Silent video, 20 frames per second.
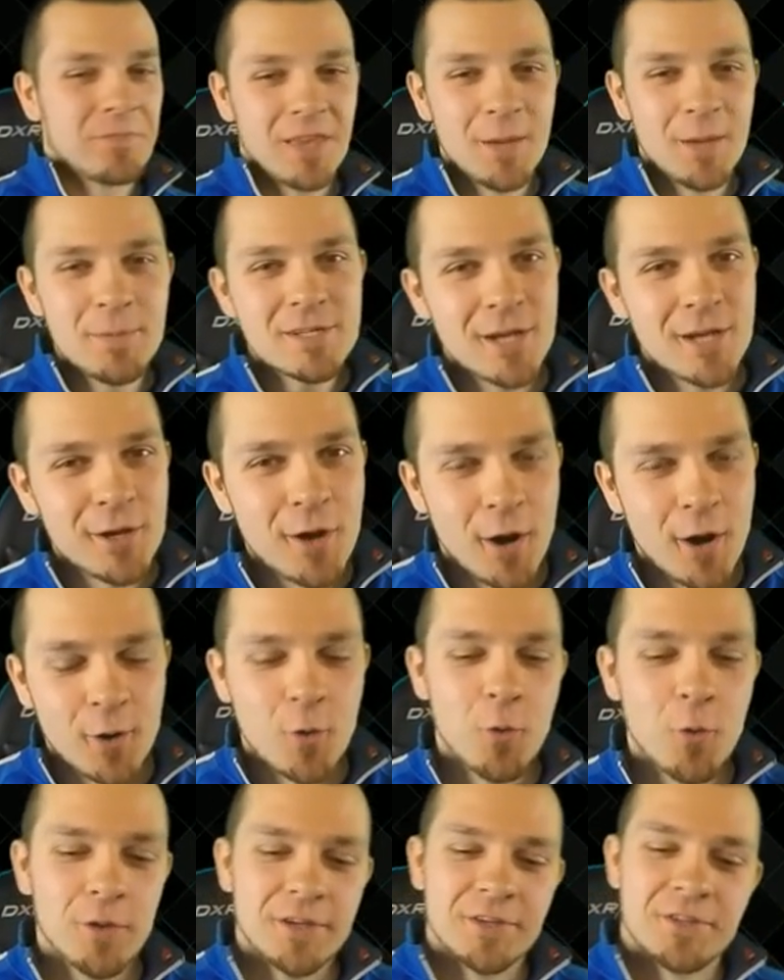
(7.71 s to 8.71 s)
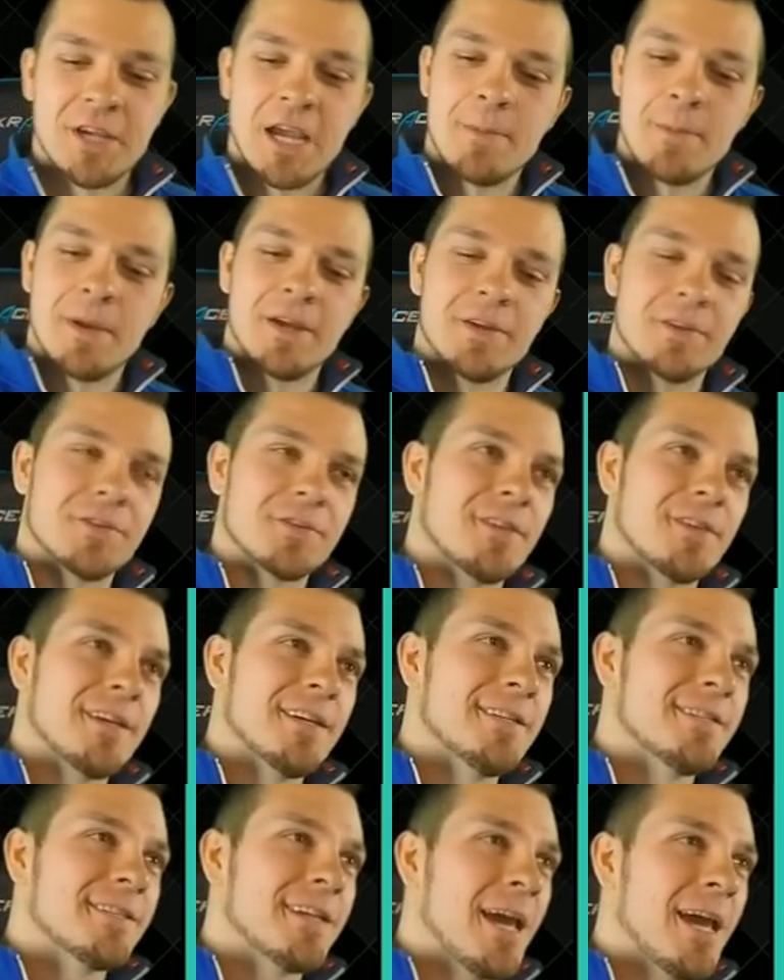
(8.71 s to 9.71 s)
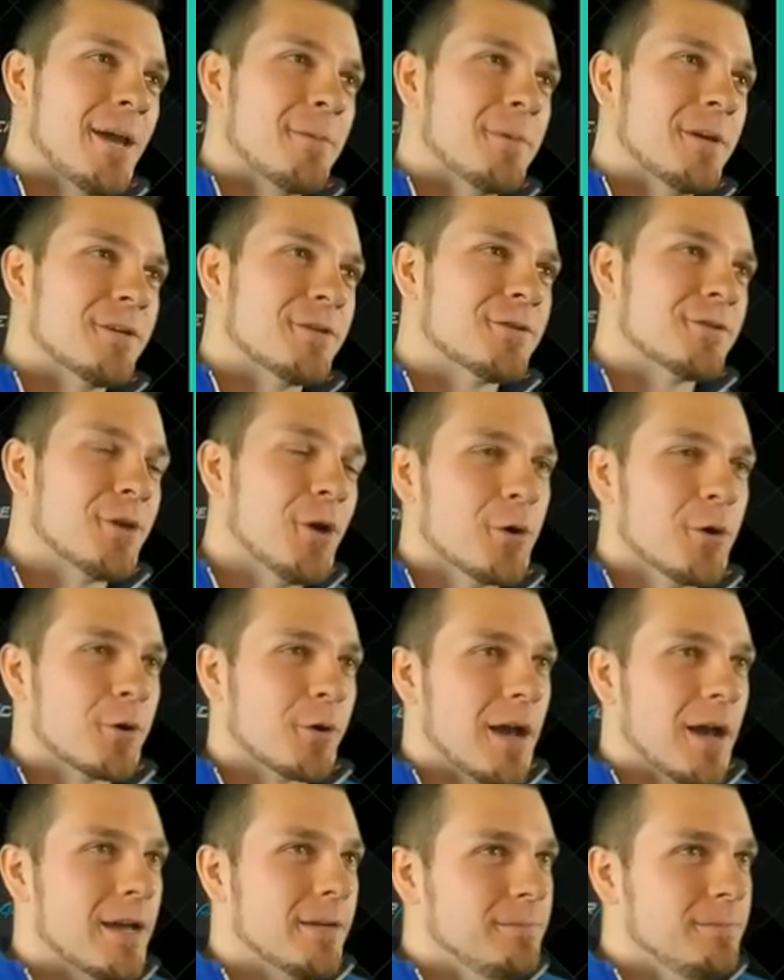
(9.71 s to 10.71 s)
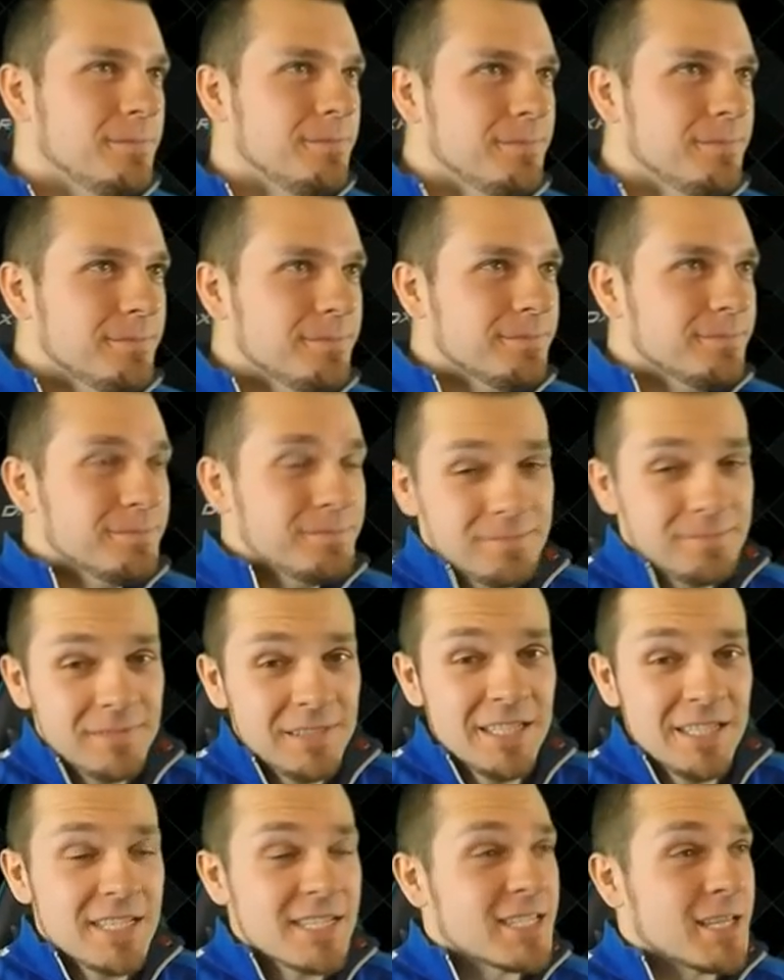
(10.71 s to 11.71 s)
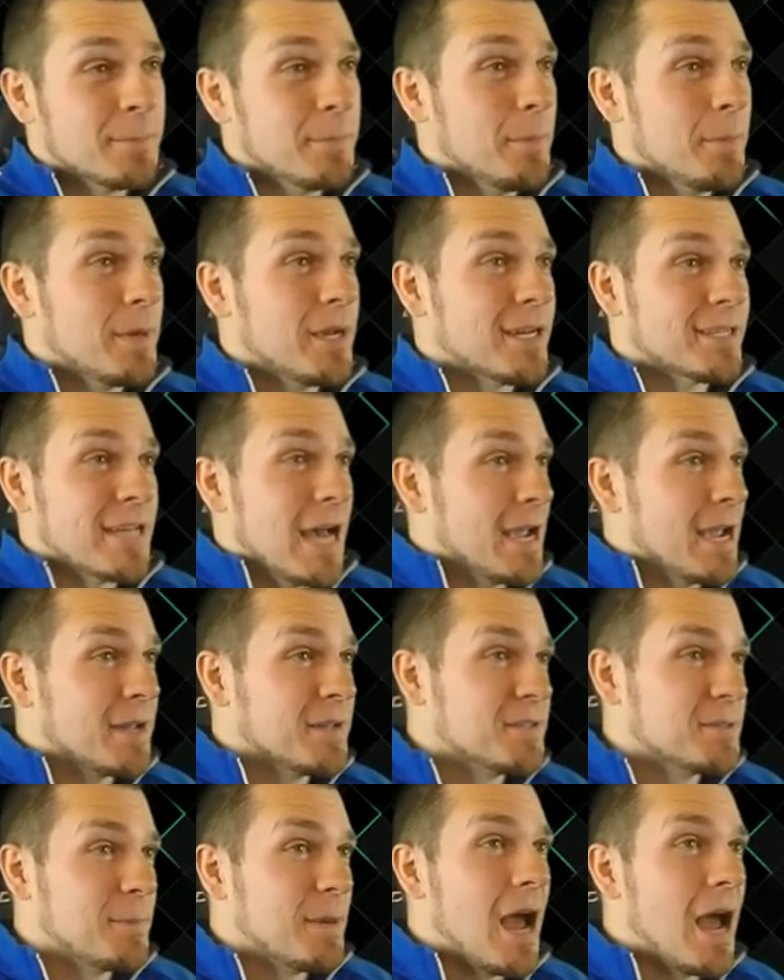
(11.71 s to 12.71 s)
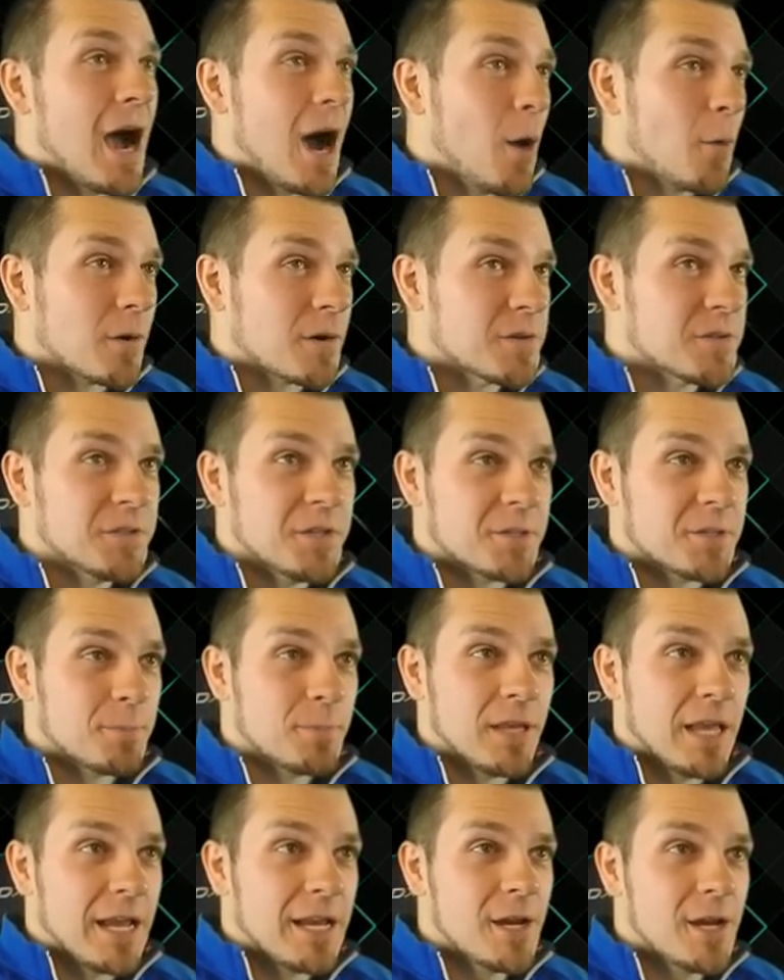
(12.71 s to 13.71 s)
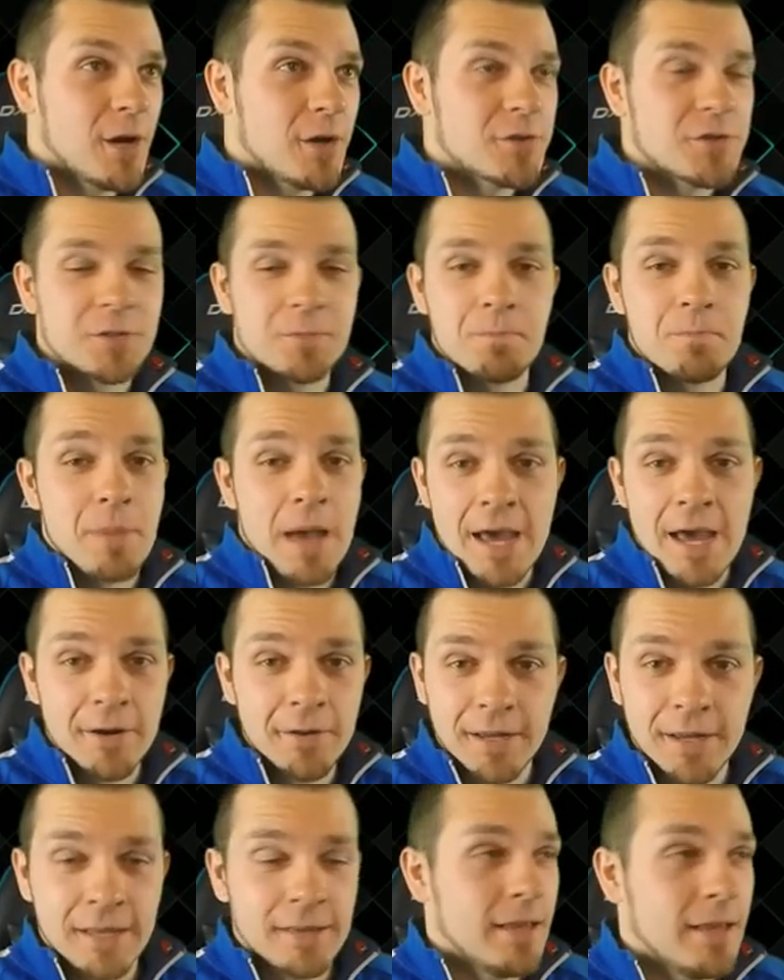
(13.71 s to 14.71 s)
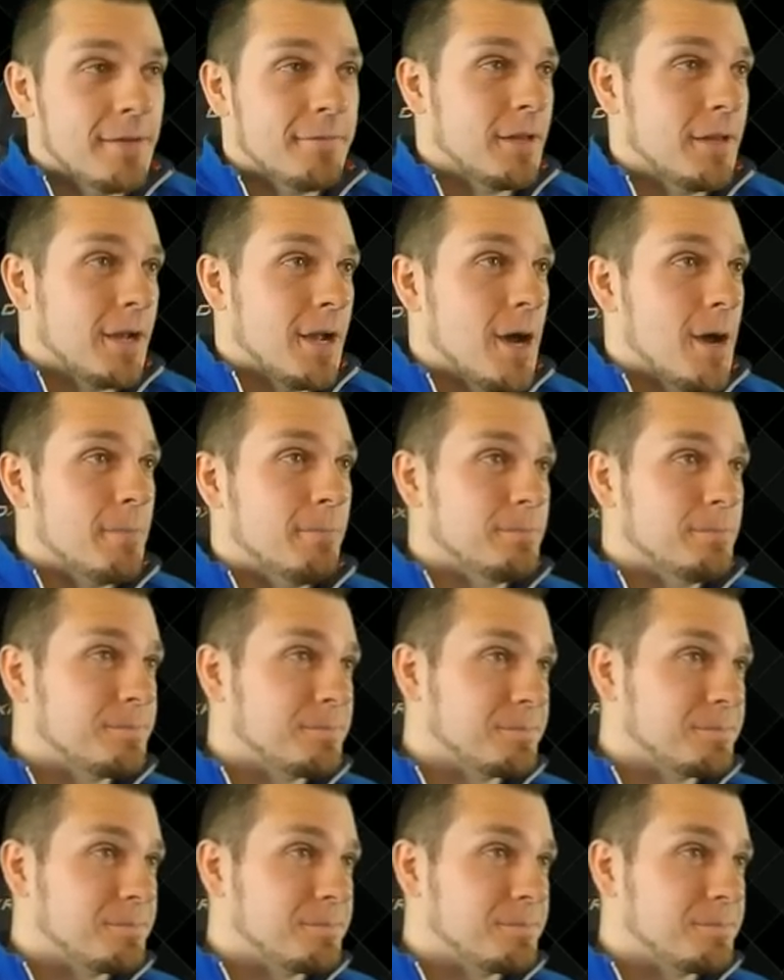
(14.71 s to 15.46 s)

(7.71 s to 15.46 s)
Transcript: Let me tell you how cool this game is. This game is so great, simply because I can spend hours in this plane here just battling and leveling up